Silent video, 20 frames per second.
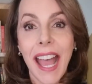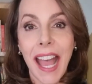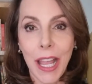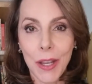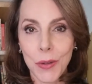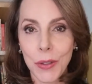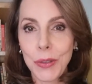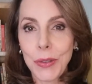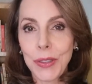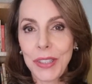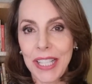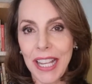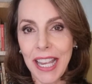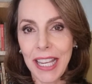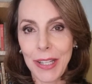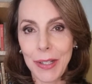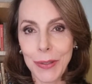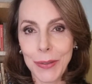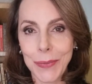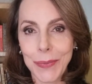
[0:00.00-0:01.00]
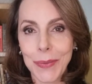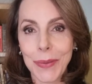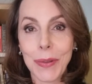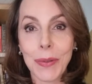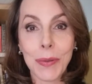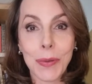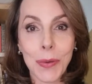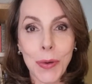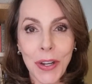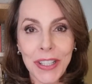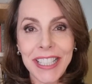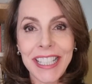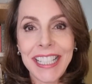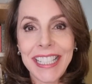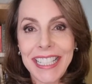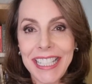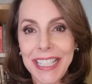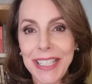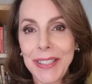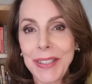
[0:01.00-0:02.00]
I want to tell you what
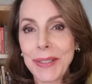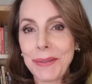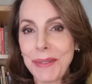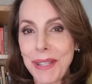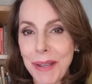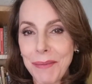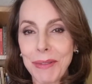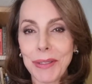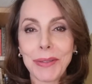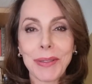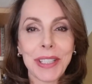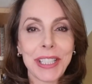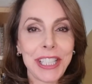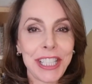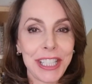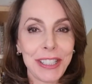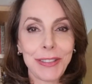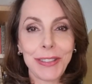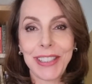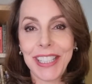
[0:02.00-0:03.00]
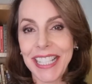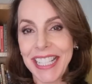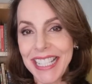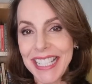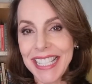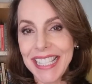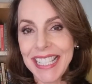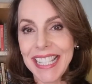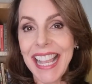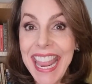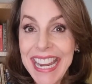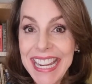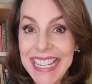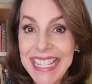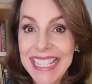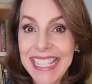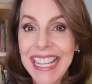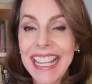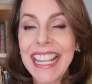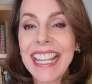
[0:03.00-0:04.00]
he did to be able to achieve this
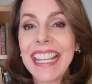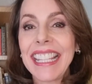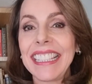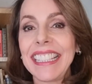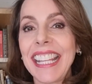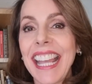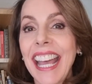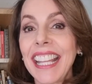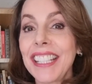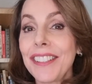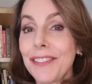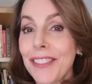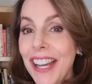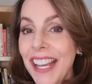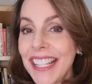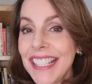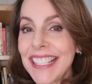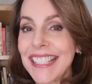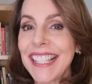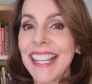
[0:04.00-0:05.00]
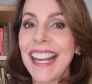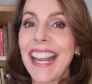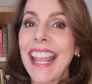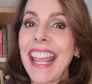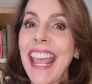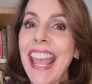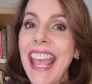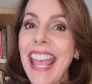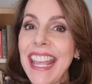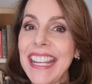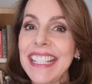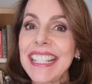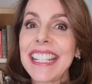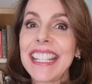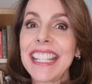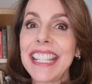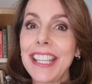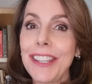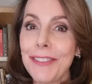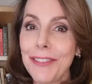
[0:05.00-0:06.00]
and the advice that I
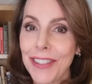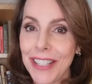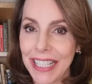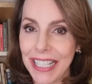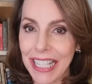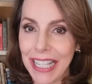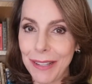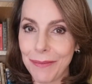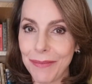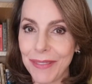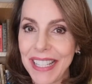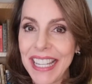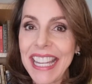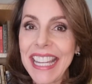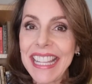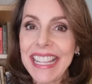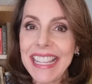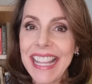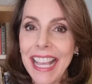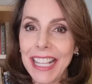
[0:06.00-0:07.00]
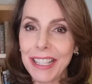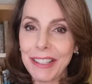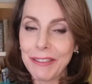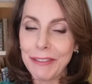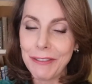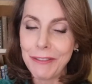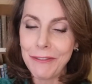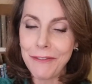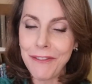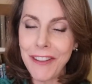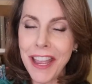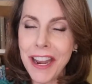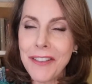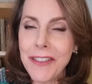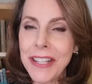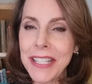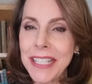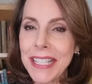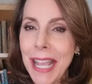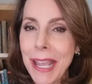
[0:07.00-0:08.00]
had given him in that
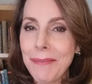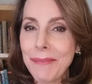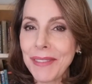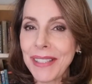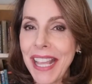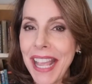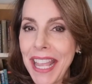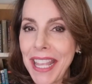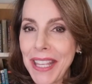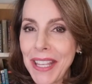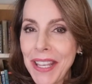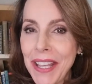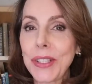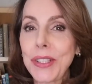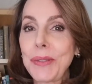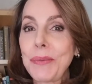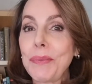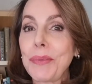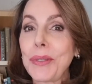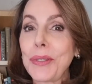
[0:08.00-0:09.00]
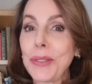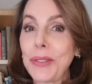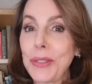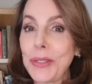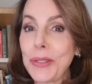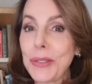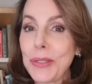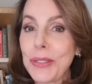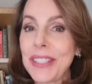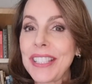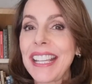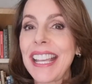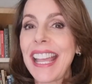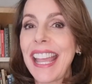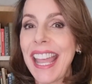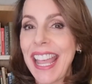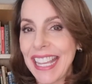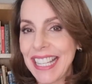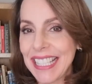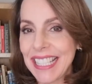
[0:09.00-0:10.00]
very same day, which produced
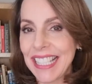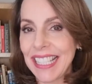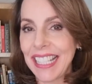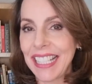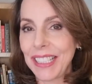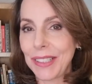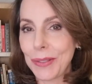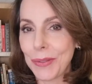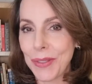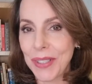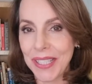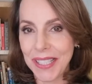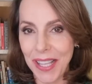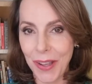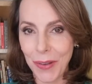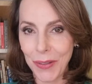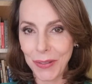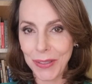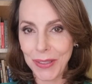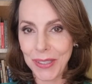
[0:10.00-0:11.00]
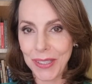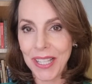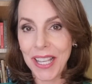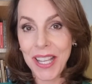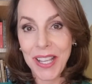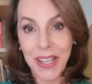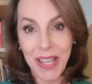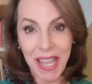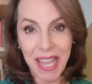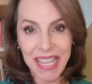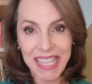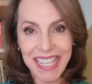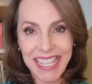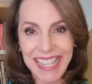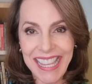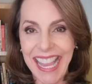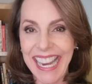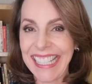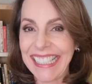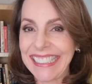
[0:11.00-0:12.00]
excellent results. Hang
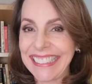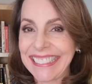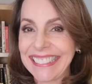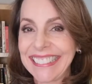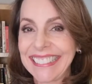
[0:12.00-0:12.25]
in there.